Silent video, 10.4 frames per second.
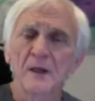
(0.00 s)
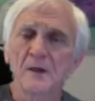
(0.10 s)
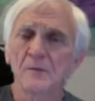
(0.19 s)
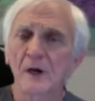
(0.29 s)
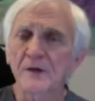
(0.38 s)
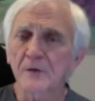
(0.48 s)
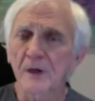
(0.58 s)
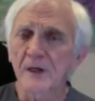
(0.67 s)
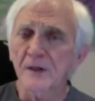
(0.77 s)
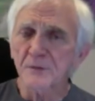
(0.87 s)
my
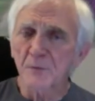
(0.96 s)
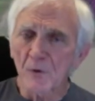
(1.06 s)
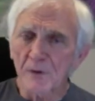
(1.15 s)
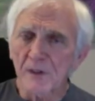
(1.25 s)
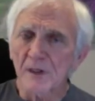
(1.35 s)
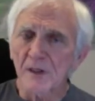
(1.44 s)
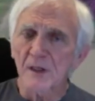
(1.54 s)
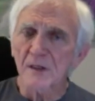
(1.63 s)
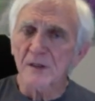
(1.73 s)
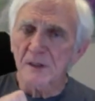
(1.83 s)
training is more that,
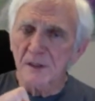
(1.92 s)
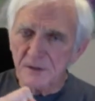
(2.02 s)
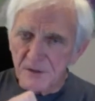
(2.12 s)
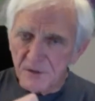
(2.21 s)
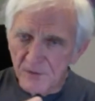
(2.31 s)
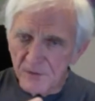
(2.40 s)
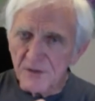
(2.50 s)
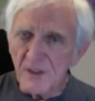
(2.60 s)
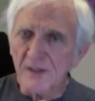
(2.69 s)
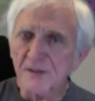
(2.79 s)
that there's a good
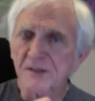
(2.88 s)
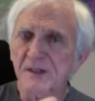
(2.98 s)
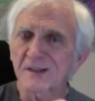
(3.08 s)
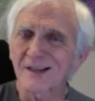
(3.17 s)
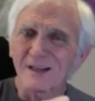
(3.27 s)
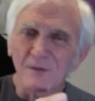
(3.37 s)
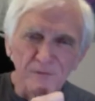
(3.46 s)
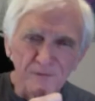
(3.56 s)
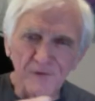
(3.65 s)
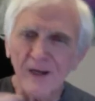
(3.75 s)
chance that like a
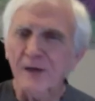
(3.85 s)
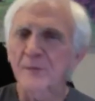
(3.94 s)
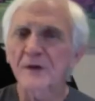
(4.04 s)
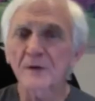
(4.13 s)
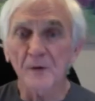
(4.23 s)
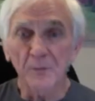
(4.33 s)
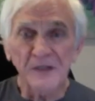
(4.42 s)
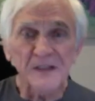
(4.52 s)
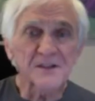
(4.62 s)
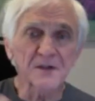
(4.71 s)
fragment or a
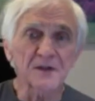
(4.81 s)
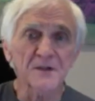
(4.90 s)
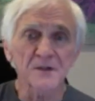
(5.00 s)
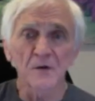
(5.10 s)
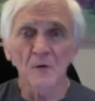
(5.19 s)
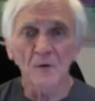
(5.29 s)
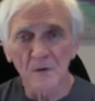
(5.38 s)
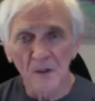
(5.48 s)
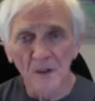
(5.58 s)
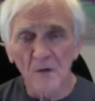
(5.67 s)
piece of the soul
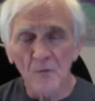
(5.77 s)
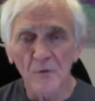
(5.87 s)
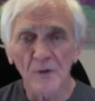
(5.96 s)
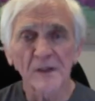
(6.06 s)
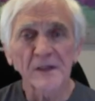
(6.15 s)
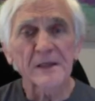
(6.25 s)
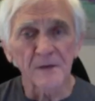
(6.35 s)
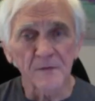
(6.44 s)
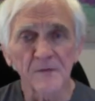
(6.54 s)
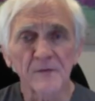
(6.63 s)
will
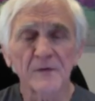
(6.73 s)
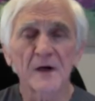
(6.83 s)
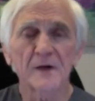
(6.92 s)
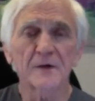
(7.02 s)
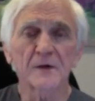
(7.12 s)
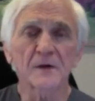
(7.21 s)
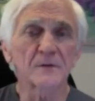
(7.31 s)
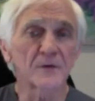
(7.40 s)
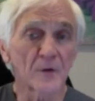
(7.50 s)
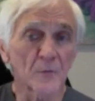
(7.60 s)
leave under
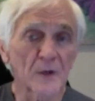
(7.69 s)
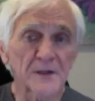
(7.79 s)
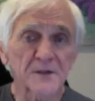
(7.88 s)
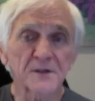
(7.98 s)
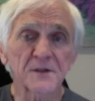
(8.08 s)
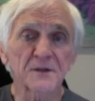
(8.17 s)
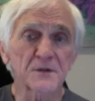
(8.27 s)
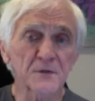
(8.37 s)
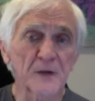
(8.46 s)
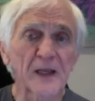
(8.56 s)
duress,
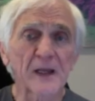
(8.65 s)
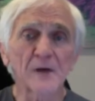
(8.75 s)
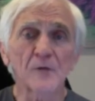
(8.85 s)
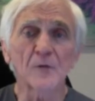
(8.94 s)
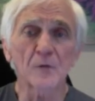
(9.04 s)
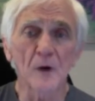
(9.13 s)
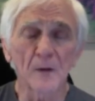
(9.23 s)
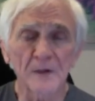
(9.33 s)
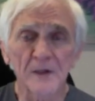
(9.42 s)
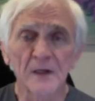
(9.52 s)
strain,
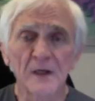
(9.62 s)
trauma,